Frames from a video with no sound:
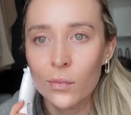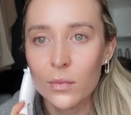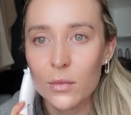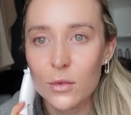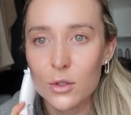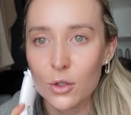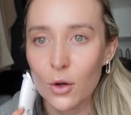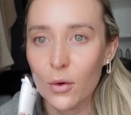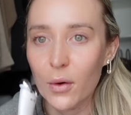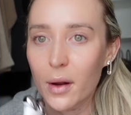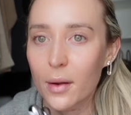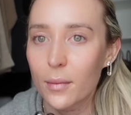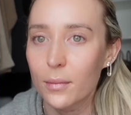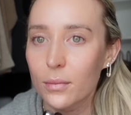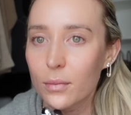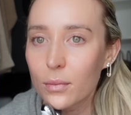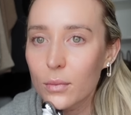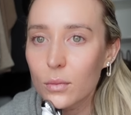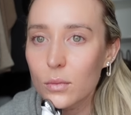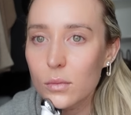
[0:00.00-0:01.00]
Sorry.
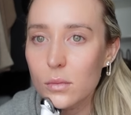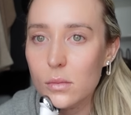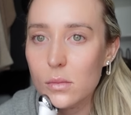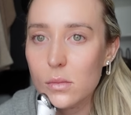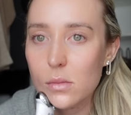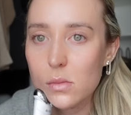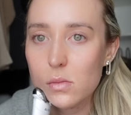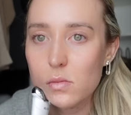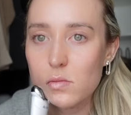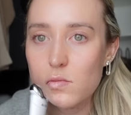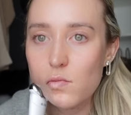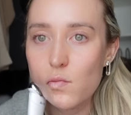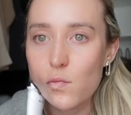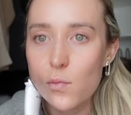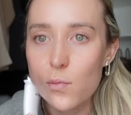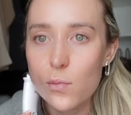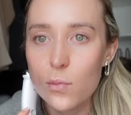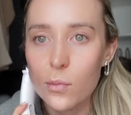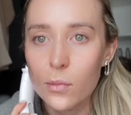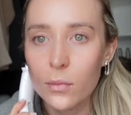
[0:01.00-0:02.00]

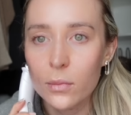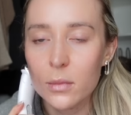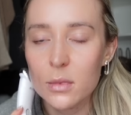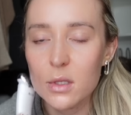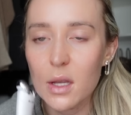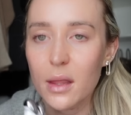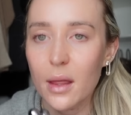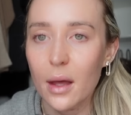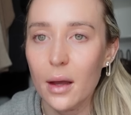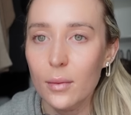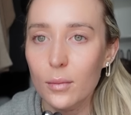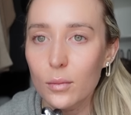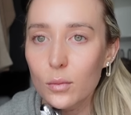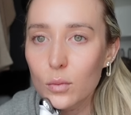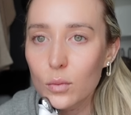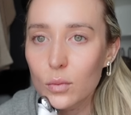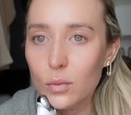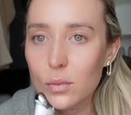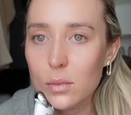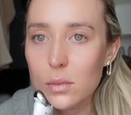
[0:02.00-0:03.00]
See that?
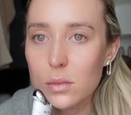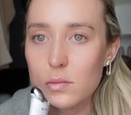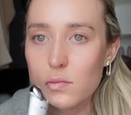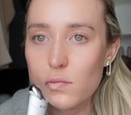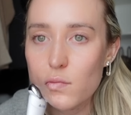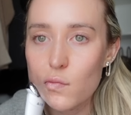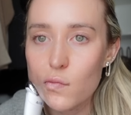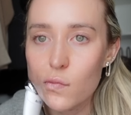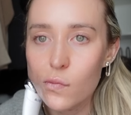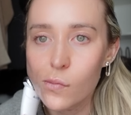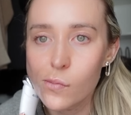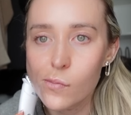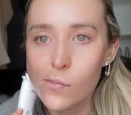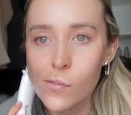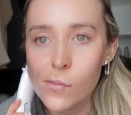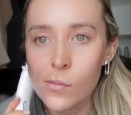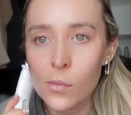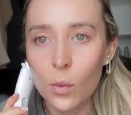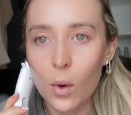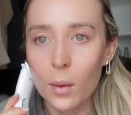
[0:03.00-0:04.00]

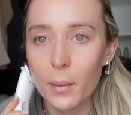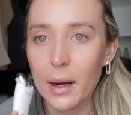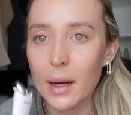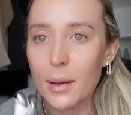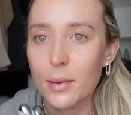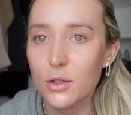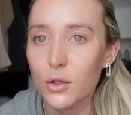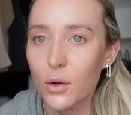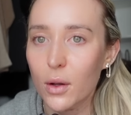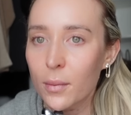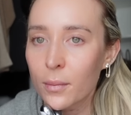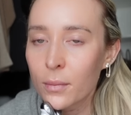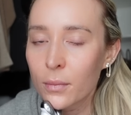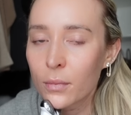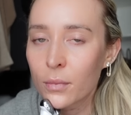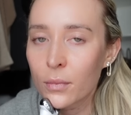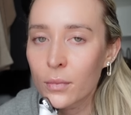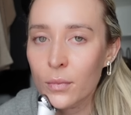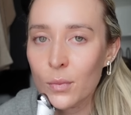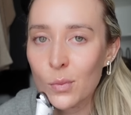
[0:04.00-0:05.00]
What my lips doing?
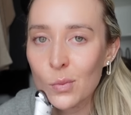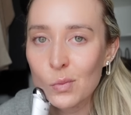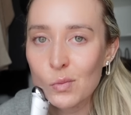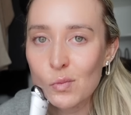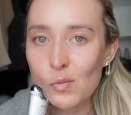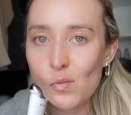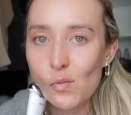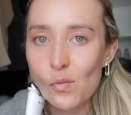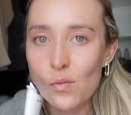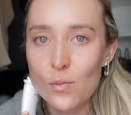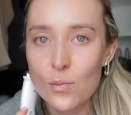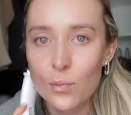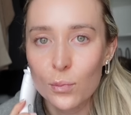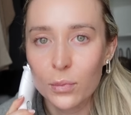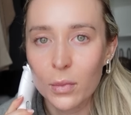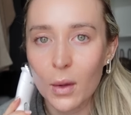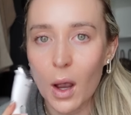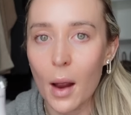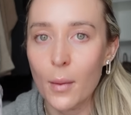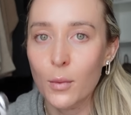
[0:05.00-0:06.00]

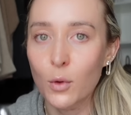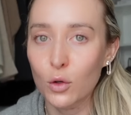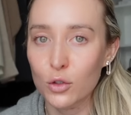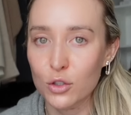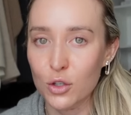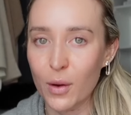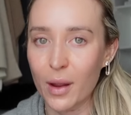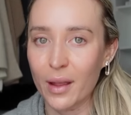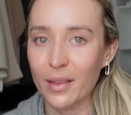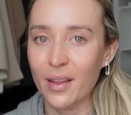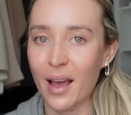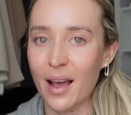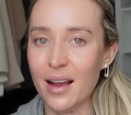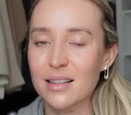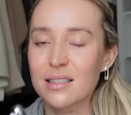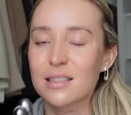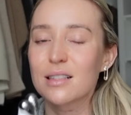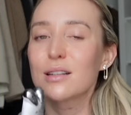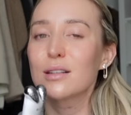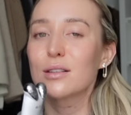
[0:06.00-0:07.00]
I'm not doing
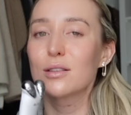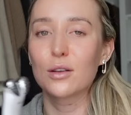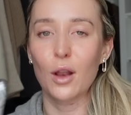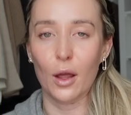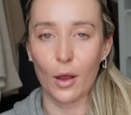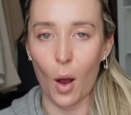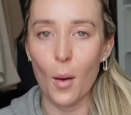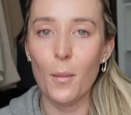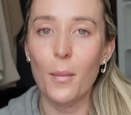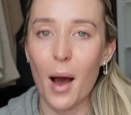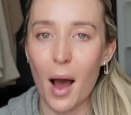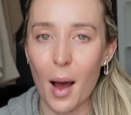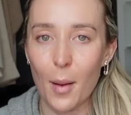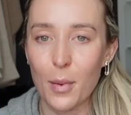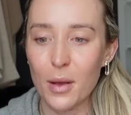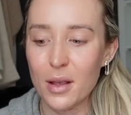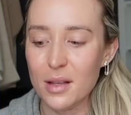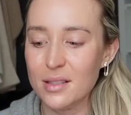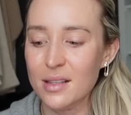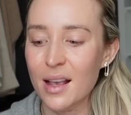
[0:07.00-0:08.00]
that, like, on
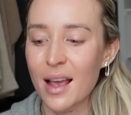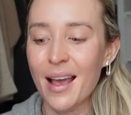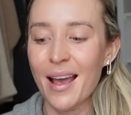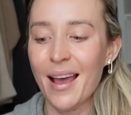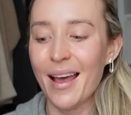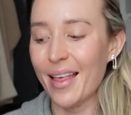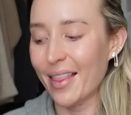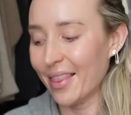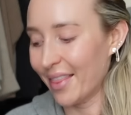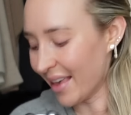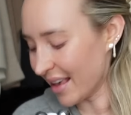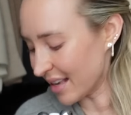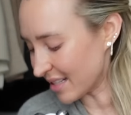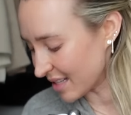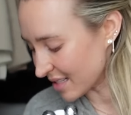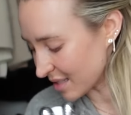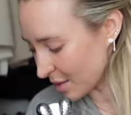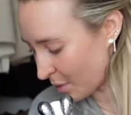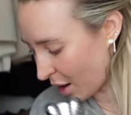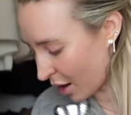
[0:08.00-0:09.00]
purpose. This
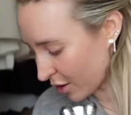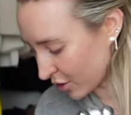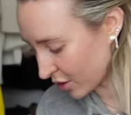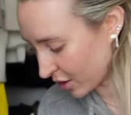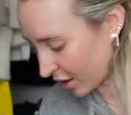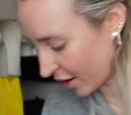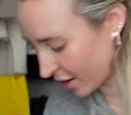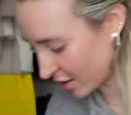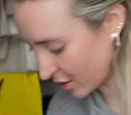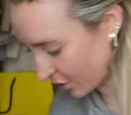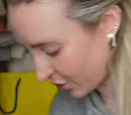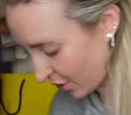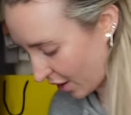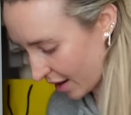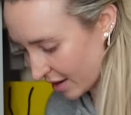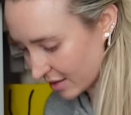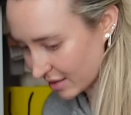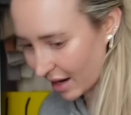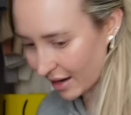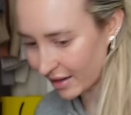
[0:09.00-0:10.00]
is a microcurrent
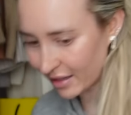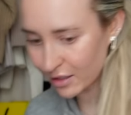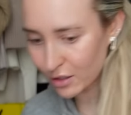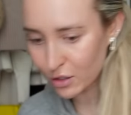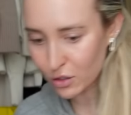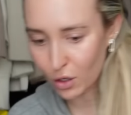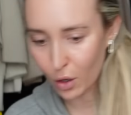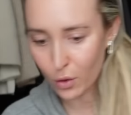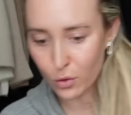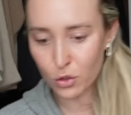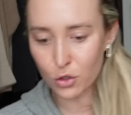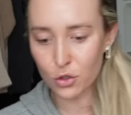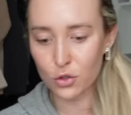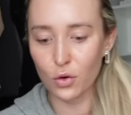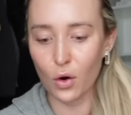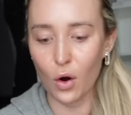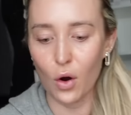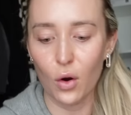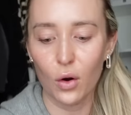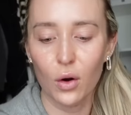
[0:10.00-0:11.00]
device, and it's so
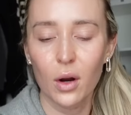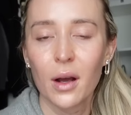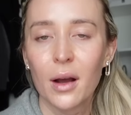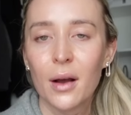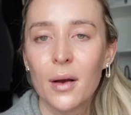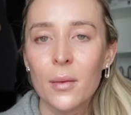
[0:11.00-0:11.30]
strong,